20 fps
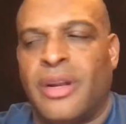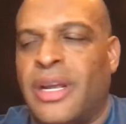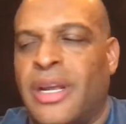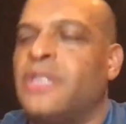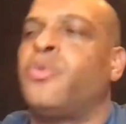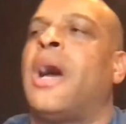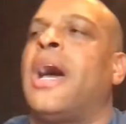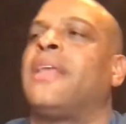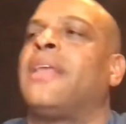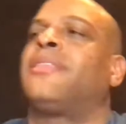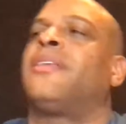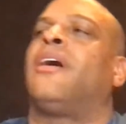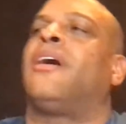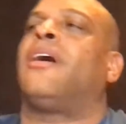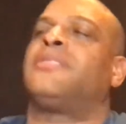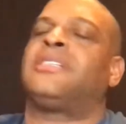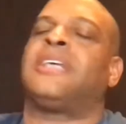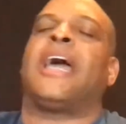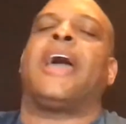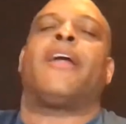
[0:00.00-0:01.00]
That's why I
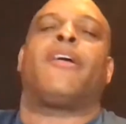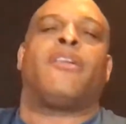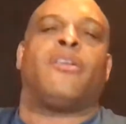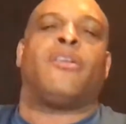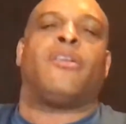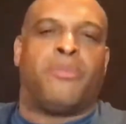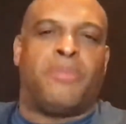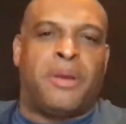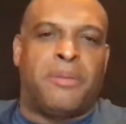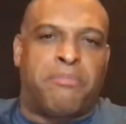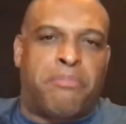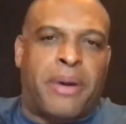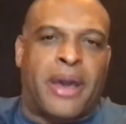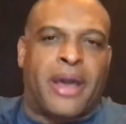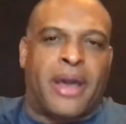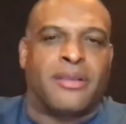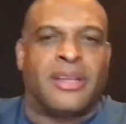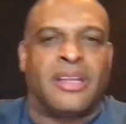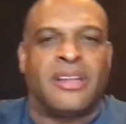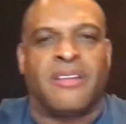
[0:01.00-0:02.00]
thought Saturday would be
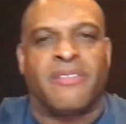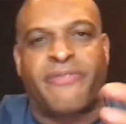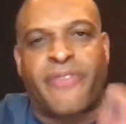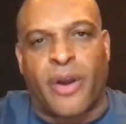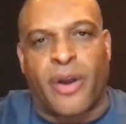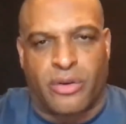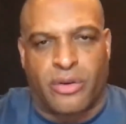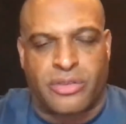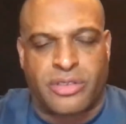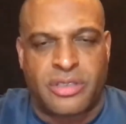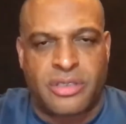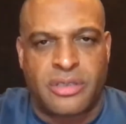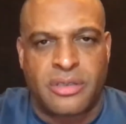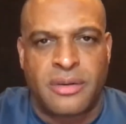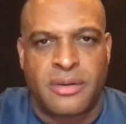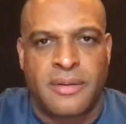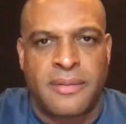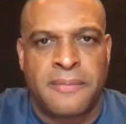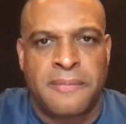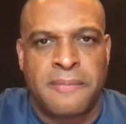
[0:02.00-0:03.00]
better than the
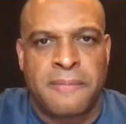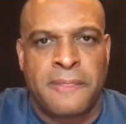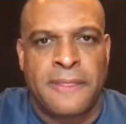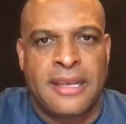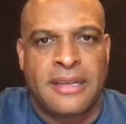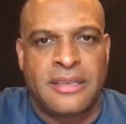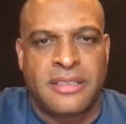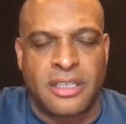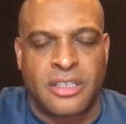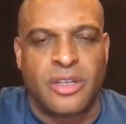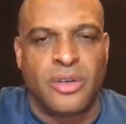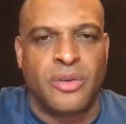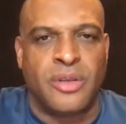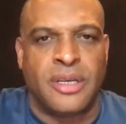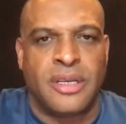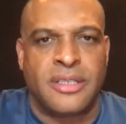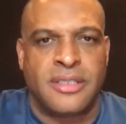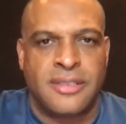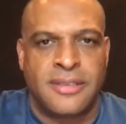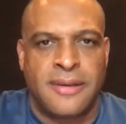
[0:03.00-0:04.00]
first to
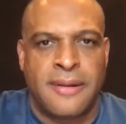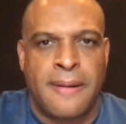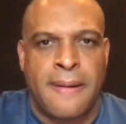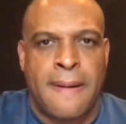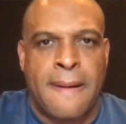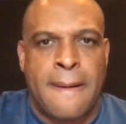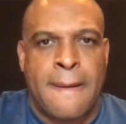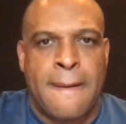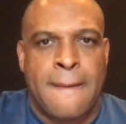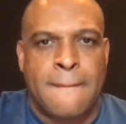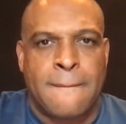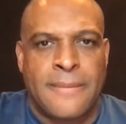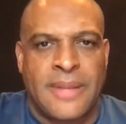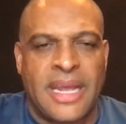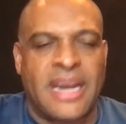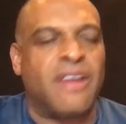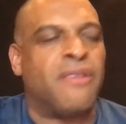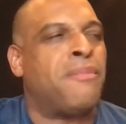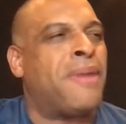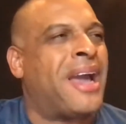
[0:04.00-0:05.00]
do this.
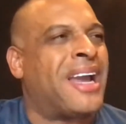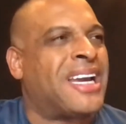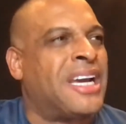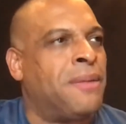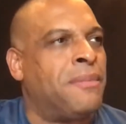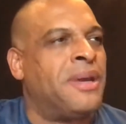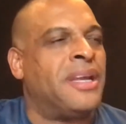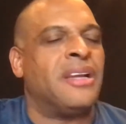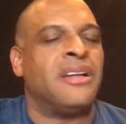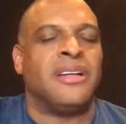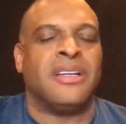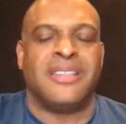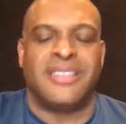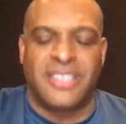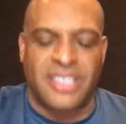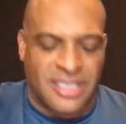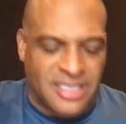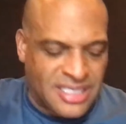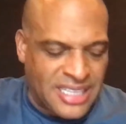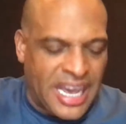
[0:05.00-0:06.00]
Let everybody come
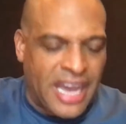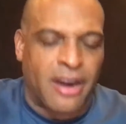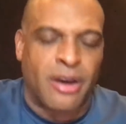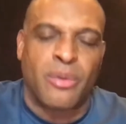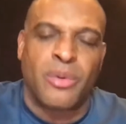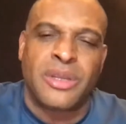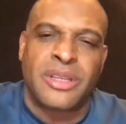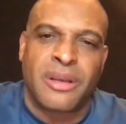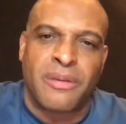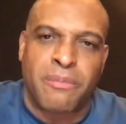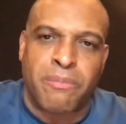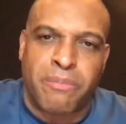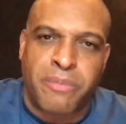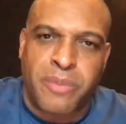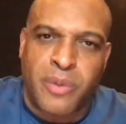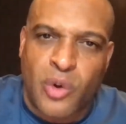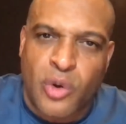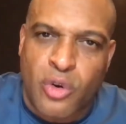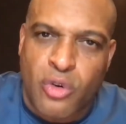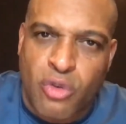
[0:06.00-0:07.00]
into Saturday with a
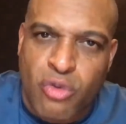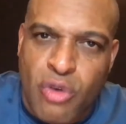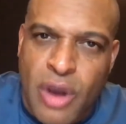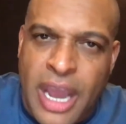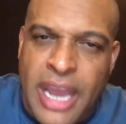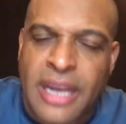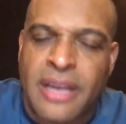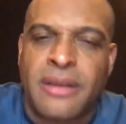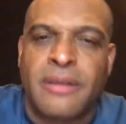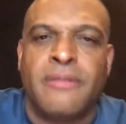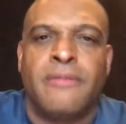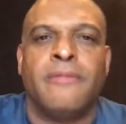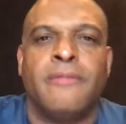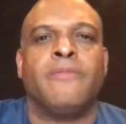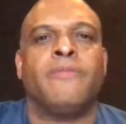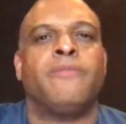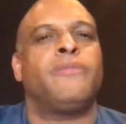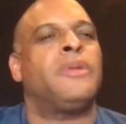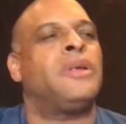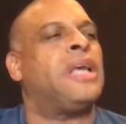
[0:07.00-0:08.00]
great
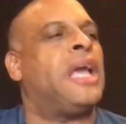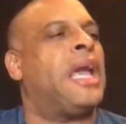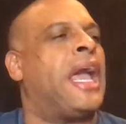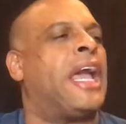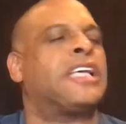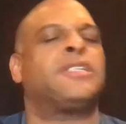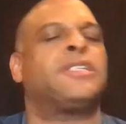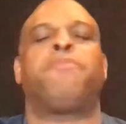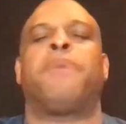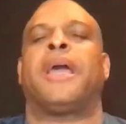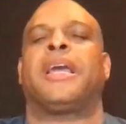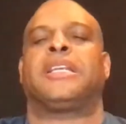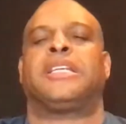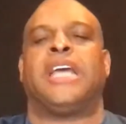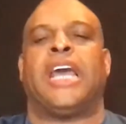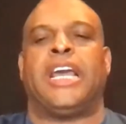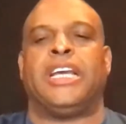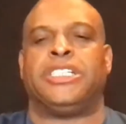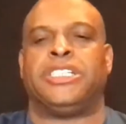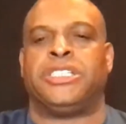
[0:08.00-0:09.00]

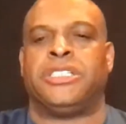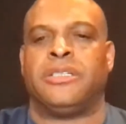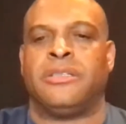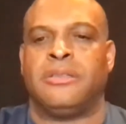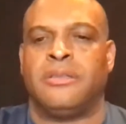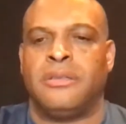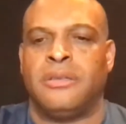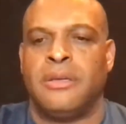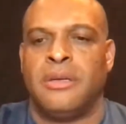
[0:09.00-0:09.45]
expectation.